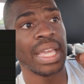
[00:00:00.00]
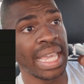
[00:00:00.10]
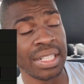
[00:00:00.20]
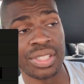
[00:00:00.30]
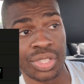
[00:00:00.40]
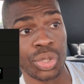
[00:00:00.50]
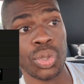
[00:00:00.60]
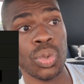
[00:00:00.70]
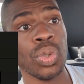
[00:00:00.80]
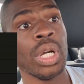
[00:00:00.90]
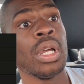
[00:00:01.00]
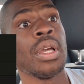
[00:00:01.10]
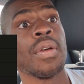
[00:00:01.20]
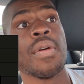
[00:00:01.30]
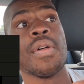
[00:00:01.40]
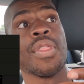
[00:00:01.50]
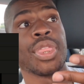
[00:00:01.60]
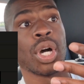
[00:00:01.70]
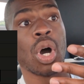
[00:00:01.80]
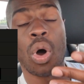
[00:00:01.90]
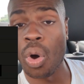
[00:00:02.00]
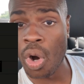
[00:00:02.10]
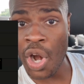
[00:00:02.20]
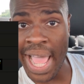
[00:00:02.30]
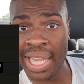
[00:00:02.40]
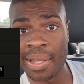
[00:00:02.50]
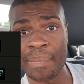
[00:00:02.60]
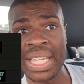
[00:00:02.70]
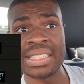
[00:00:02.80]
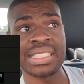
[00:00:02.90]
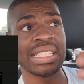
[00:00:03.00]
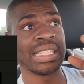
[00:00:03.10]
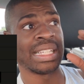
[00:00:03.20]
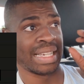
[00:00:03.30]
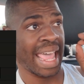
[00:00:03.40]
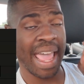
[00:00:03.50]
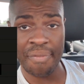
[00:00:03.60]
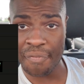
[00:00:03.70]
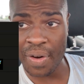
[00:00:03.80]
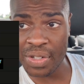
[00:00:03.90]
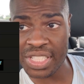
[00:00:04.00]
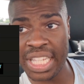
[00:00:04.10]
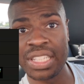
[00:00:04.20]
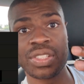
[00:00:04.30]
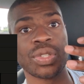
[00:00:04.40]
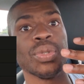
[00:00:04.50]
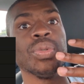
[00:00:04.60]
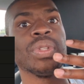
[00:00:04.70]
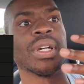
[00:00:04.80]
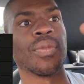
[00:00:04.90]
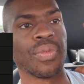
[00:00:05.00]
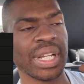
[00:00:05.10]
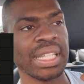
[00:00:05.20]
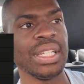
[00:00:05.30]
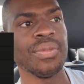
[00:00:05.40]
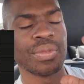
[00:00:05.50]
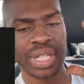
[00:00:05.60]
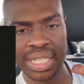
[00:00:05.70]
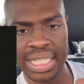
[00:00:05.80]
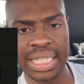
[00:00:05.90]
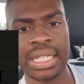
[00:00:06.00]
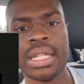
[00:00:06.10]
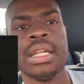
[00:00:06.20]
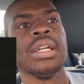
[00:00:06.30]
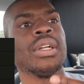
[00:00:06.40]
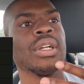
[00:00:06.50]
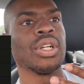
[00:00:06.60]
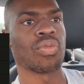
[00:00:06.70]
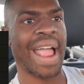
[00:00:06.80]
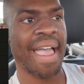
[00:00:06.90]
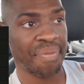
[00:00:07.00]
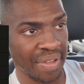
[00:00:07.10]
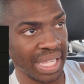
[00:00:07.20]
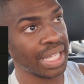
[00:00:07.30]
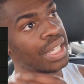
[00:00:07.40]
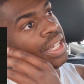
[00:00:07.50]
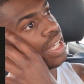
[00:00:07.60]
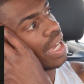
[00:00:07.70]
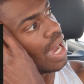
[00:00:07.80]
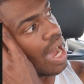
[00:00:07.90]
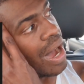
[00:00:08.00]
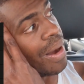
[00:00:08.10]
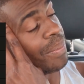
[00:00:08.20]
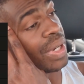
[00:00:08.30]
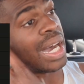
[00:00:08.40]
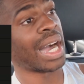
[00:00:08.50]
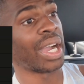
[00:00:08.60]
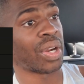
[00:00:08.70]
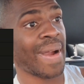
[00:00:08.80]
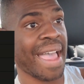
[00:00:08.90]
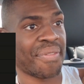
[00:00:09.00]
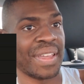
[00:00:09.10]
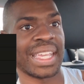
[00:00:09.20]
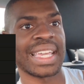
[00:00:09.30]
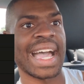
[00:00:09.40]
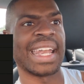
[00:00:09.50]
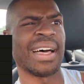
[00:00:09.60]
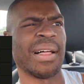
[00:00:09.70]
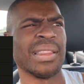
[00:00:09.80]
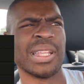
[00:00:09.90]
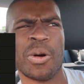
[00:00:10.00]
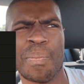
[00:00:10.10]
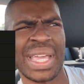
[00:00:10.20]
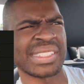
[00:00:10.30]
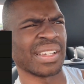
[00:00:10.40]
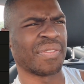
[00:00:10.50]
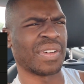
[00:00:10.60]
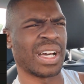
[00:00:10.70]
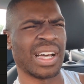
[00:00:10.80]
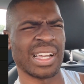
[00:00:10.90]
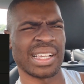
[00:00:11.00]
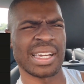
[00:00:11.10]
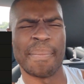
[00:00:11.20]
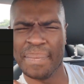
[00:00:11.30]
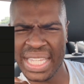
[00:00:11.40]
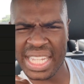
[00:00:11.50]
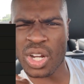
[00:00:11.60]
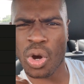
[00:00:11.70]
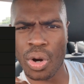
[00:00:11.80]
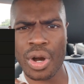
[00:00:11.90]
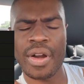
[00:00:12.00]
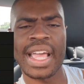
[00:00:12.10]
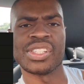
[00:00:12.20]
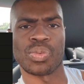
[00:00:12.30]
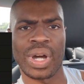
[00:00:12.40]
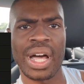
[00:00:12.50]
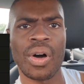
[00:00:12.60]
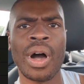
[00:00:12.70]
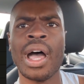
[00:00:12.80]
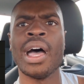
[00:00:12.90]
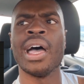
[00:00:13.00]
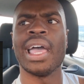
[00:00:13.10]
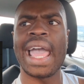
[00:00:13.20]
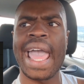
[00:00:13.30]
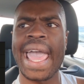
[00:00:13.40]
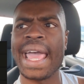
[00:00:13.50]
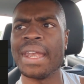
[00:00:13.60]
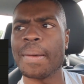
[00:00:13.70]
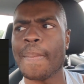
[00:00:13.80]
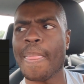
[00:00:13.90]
into the horror element, headfirst into the really, really graphic, graphic kind of little mix of comedic horror as well. And